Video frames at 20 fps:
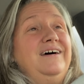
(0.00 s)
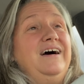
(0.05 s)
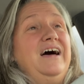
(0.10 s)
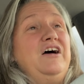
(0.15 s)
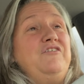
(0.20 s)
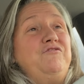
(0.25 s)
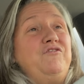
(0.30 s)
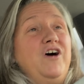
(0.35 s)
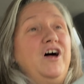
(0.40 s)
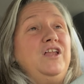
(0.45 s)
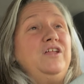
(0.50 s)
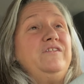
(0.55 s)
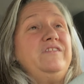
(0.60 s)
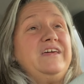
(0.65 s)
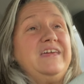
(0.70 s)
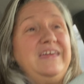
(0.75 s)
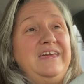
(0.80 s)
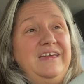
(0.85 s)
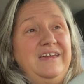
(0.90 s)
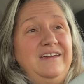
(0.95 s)
I follow the
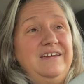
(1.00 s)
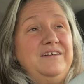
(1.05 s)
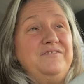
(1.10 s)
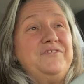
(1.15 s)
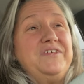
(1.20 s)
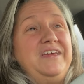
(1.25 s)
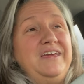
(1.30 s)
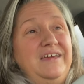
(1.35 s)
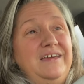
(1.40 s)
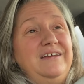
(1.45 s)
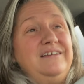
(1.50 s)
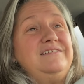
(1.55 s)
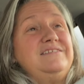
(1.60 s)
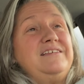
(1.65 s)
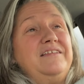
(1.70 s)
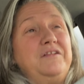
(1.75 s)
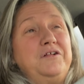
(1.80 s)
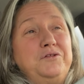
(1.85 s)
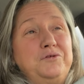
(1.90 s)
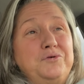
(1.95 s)
King of Kings
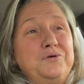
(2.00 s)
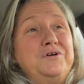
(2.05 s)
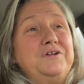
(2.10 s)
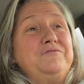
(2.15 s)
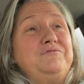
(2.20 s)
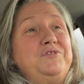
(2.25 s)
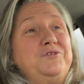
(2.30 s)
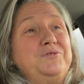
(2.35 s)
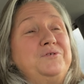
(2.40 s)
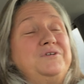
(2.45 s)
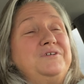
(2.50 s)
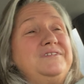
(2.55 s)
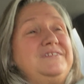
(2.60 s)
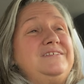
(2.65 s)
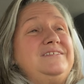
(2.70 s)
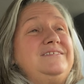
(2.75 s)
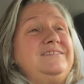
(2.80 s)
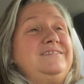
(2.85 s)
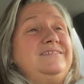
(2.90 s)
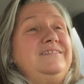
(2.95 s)
and the Lord of
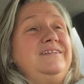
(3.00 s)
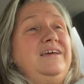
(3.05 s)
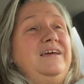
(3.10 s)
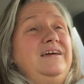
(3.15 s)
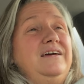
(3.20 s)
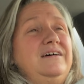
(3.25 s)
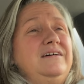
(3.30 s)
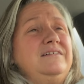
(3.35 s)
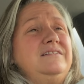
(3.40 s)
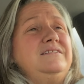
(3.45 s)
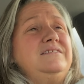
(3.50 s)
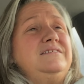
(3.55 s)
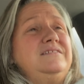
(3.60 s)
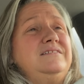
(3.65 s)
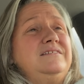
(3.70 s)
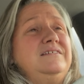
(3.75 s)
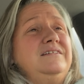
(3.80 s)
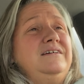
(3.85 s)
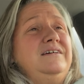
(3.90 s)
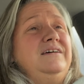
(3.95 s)
Lords,
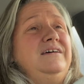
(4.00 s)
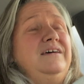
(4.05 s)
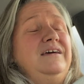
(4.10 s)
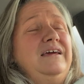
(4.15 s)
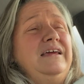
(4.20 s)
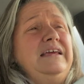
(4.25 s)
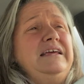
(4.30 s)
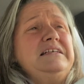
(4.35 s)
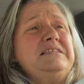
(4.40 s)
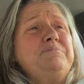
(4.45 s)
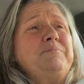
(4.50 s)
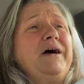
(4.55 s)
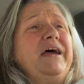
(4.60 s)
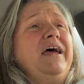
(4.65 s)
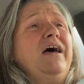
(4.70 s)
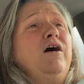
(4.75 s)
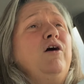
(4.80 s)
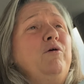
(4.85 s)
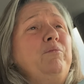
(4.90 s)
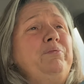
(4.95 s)
and He is my
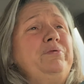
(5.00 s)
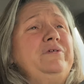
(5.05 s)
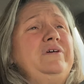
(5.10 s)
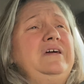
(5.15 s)
help.